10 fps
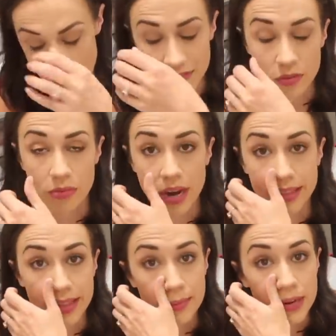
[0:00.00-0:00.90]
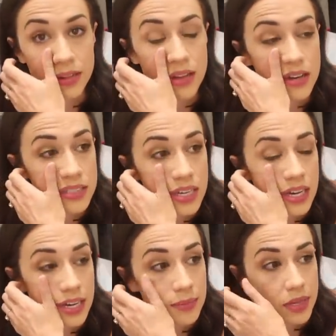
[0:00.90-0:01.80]
I haven't read them in a long
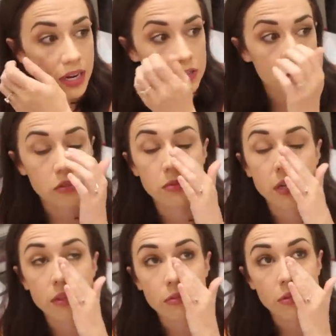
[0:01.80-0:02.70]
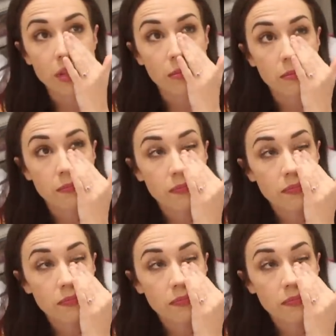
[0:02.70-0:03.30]
time and I was just reading through them